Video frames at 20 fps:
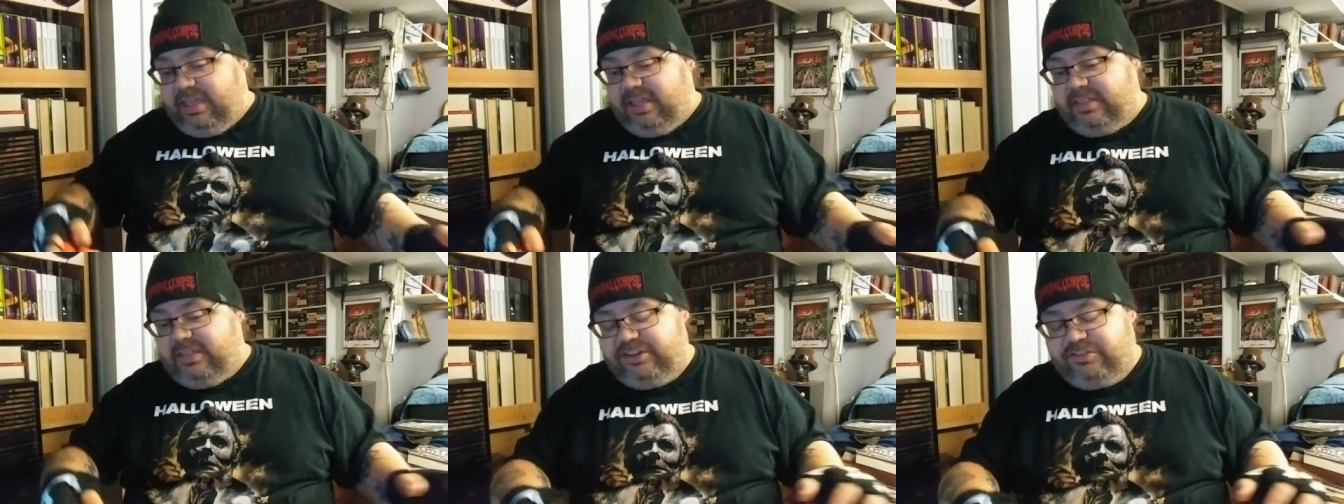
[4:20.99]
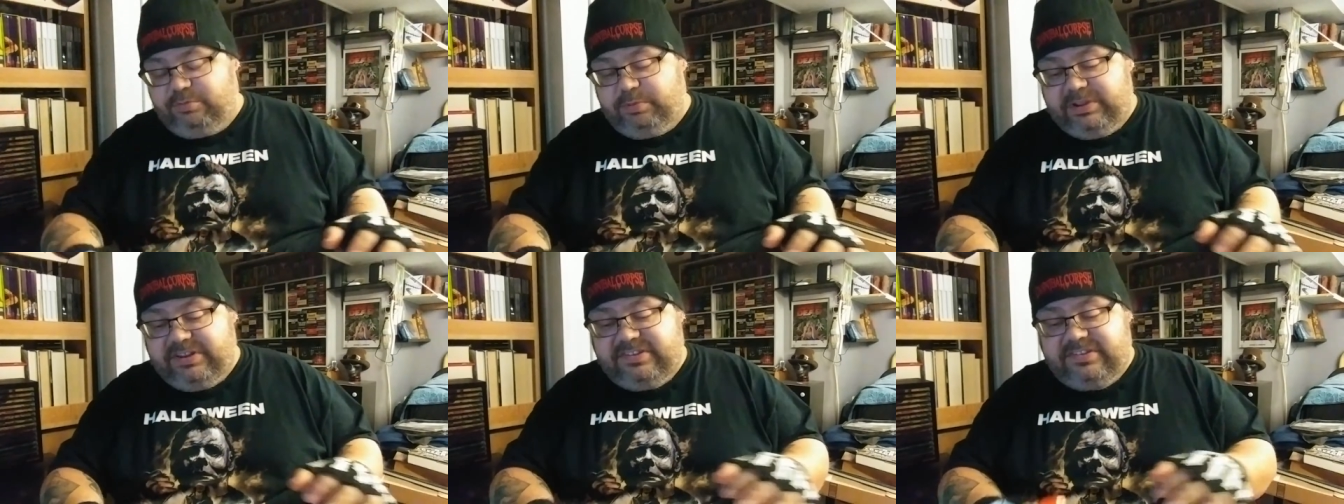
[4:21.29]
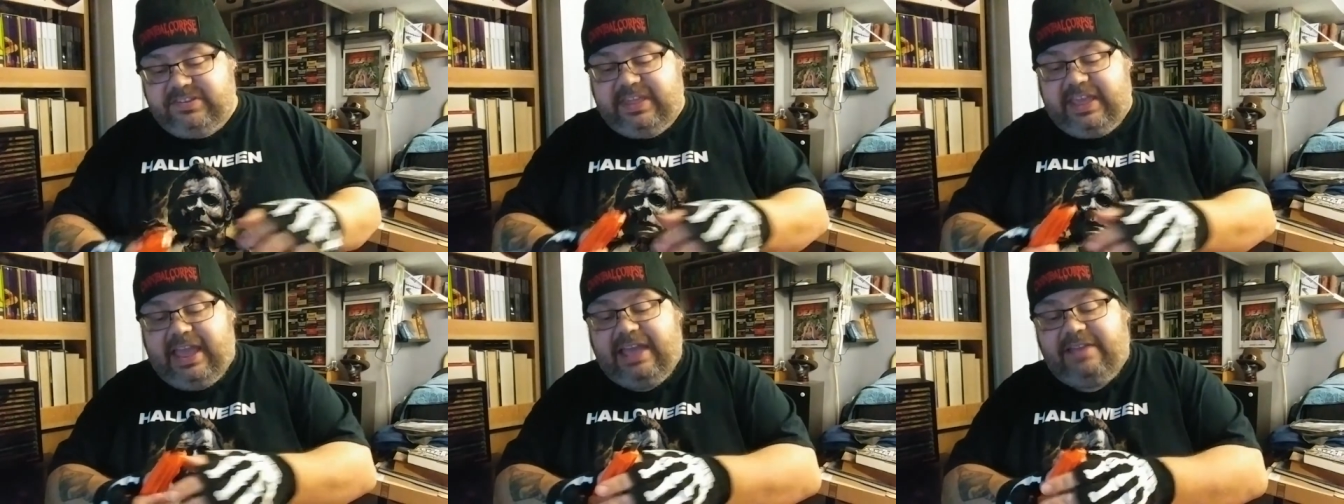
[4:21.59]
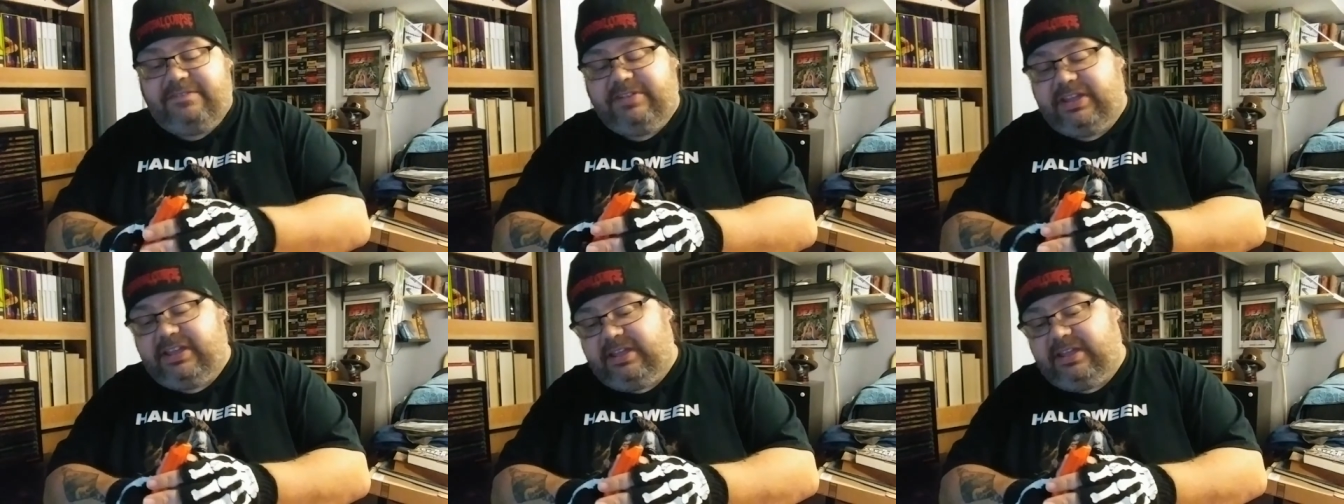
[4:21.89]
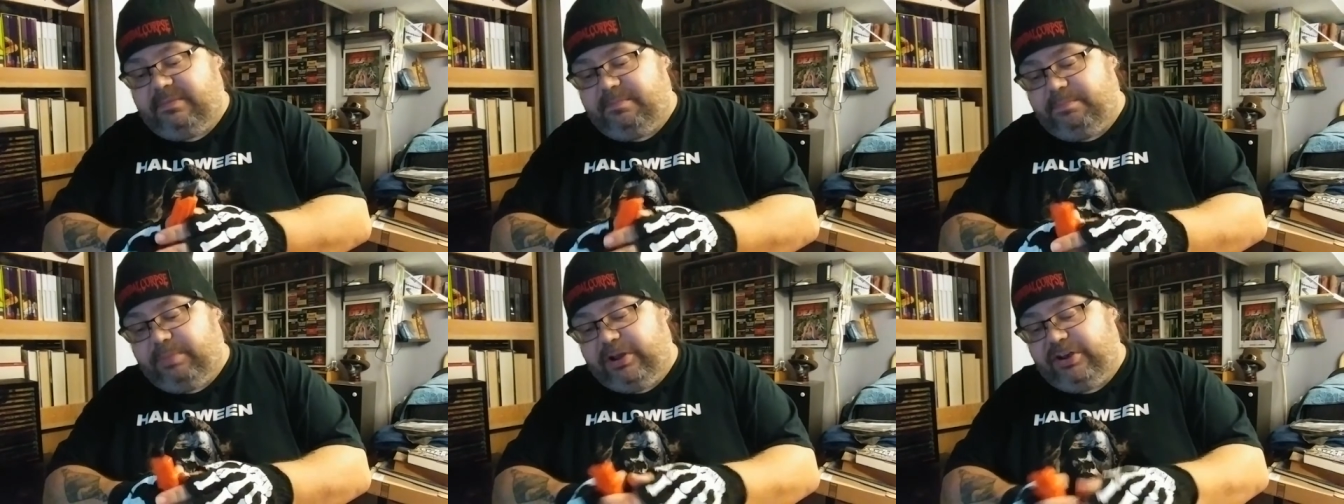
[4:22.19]
This was, they have
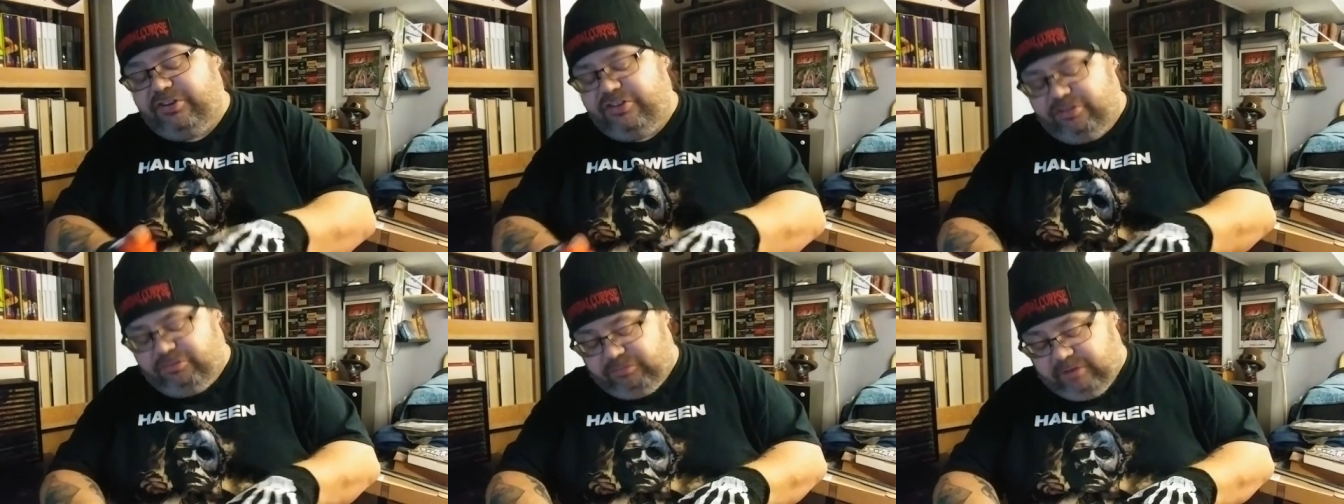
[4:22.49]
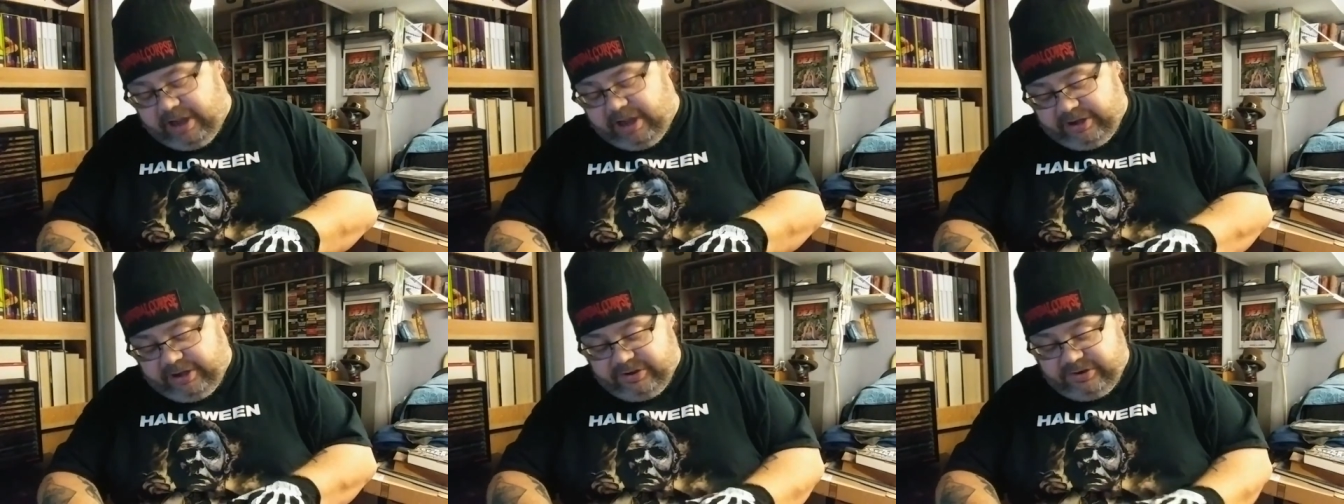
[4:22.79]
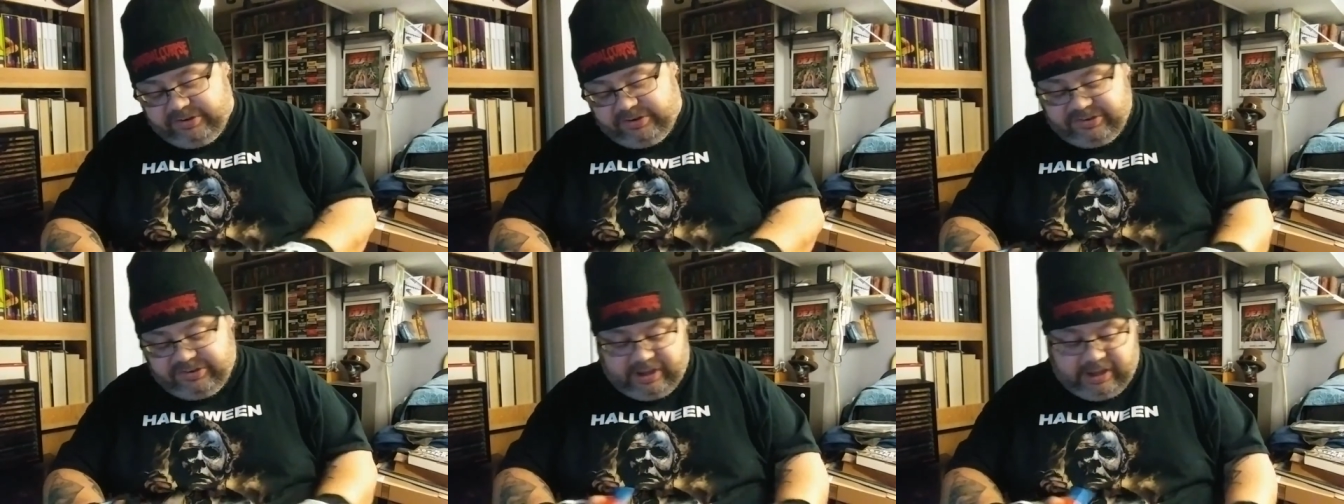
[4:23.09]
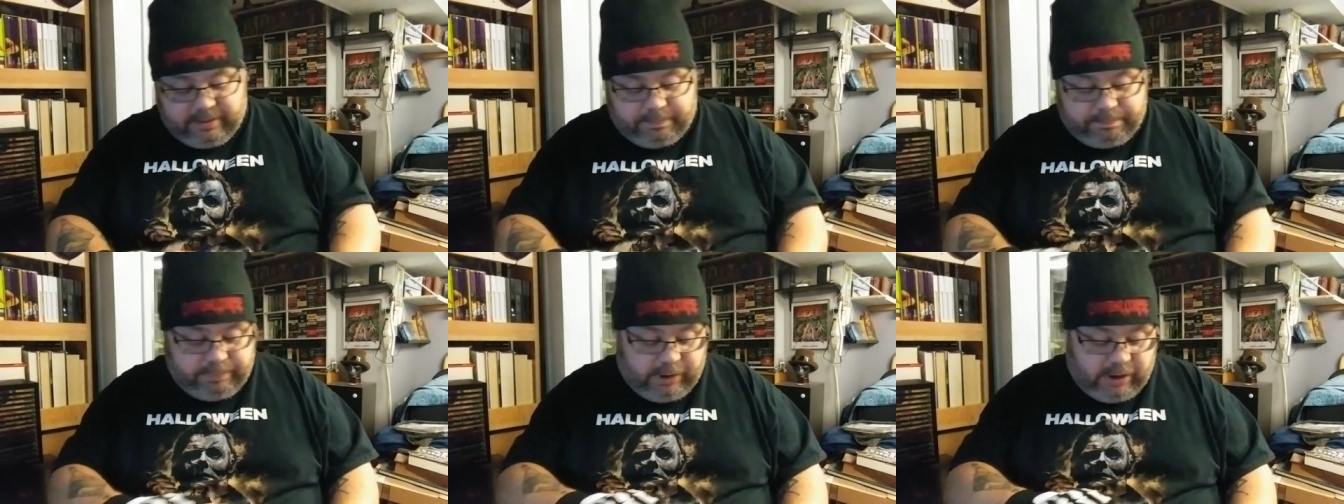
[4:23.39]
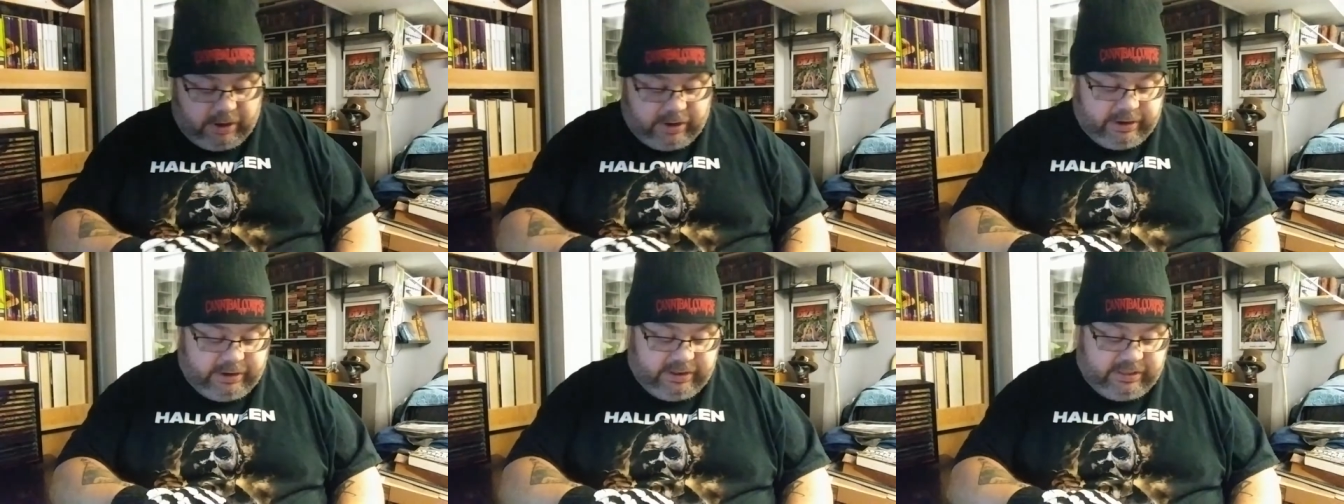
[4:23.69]
a bunch of records up
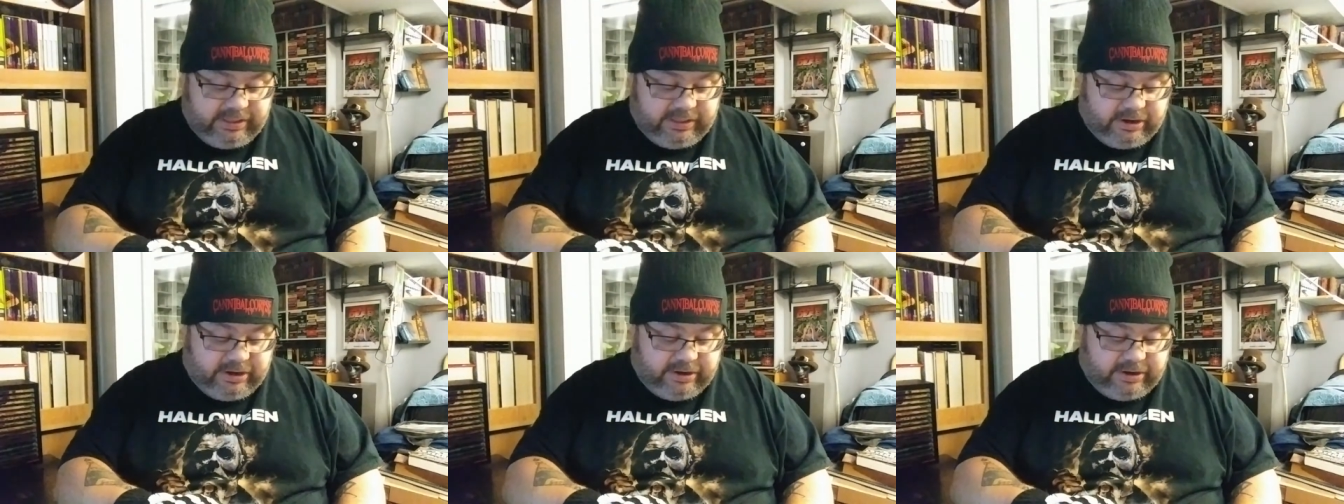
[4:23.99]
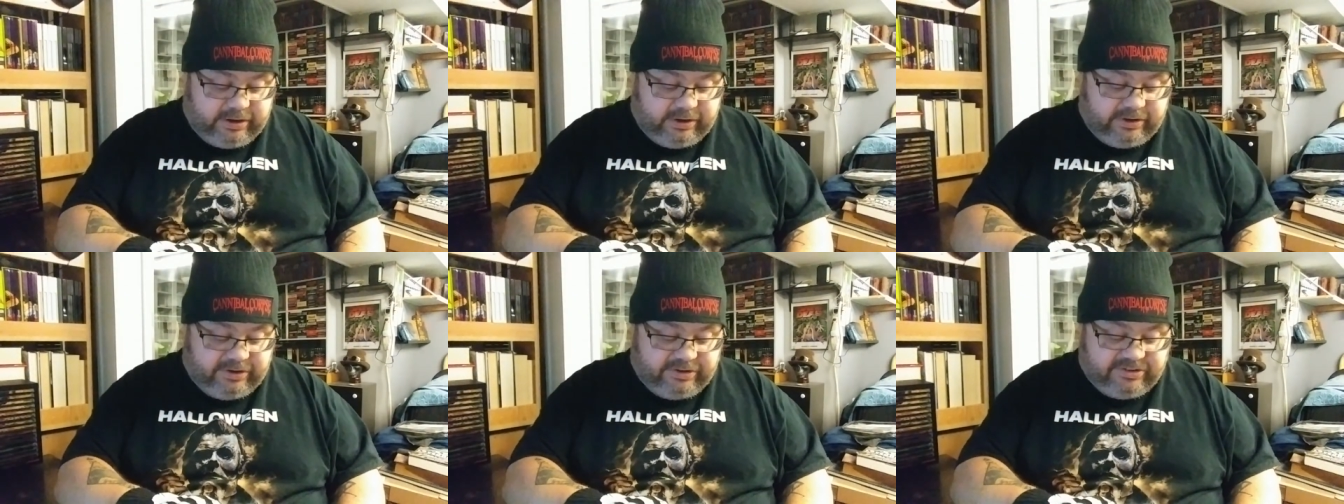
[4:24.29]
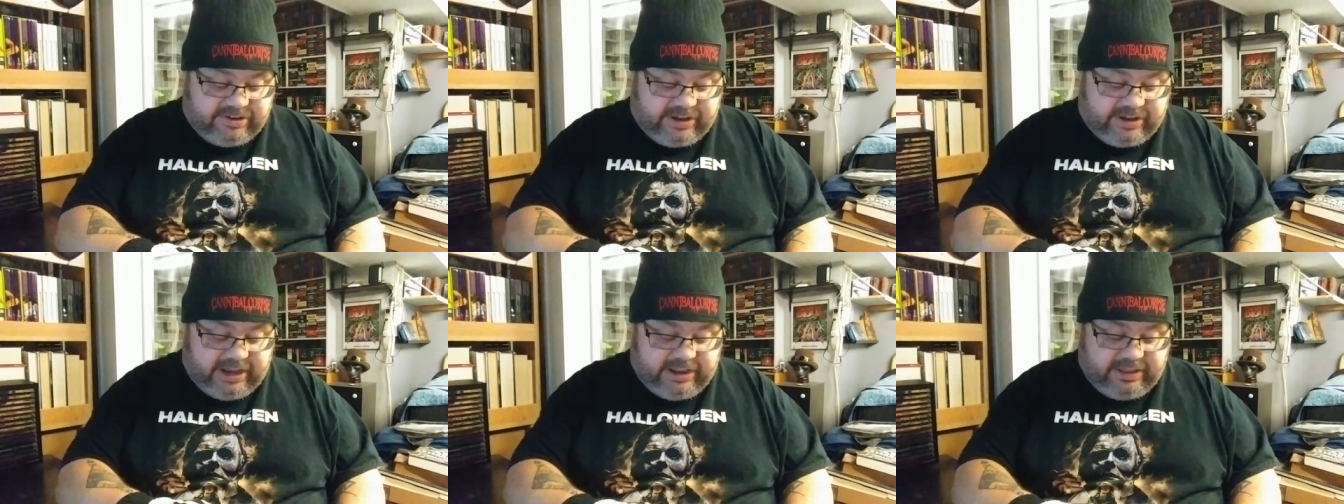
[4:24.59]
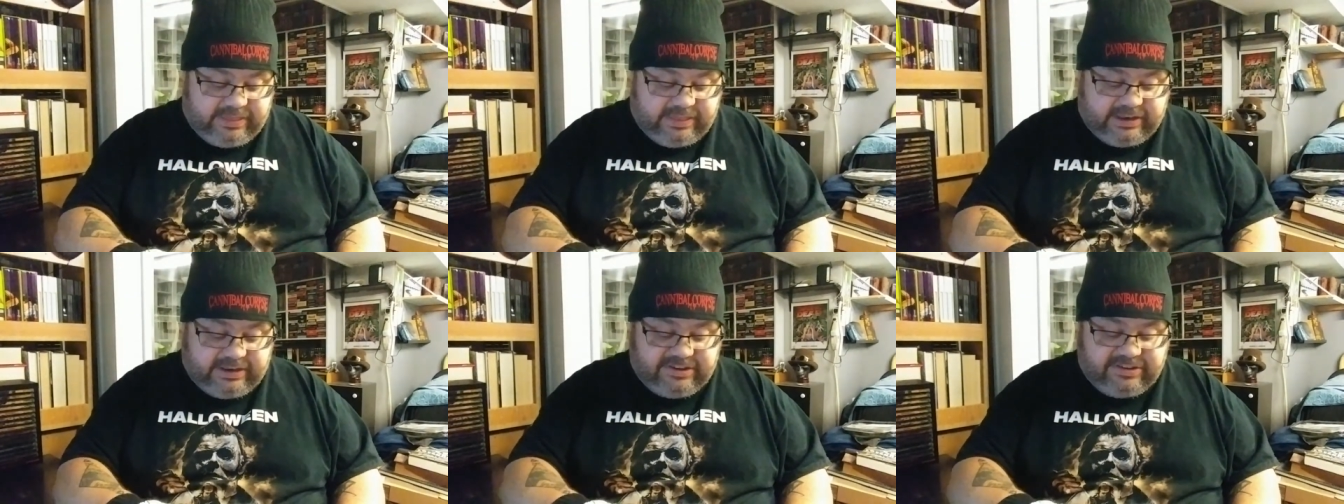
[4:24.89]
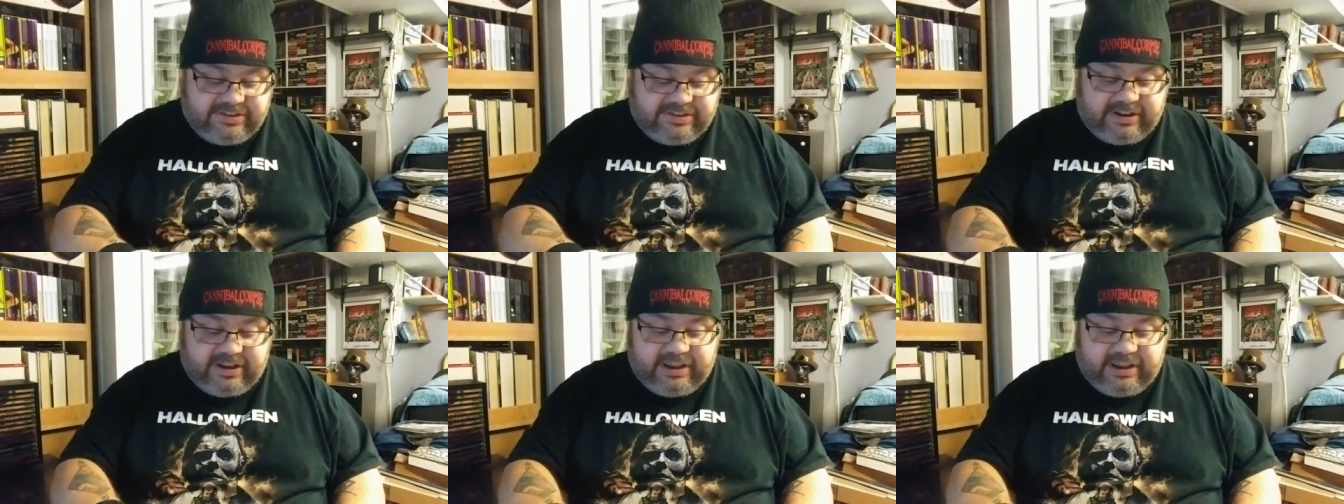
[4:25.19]
on their site
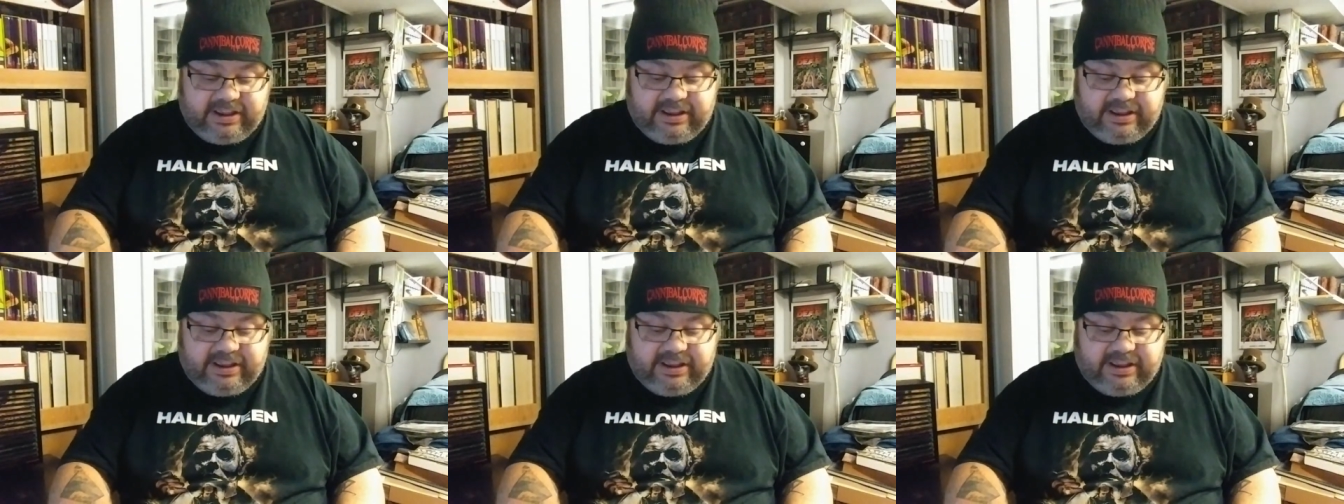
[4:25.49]
that's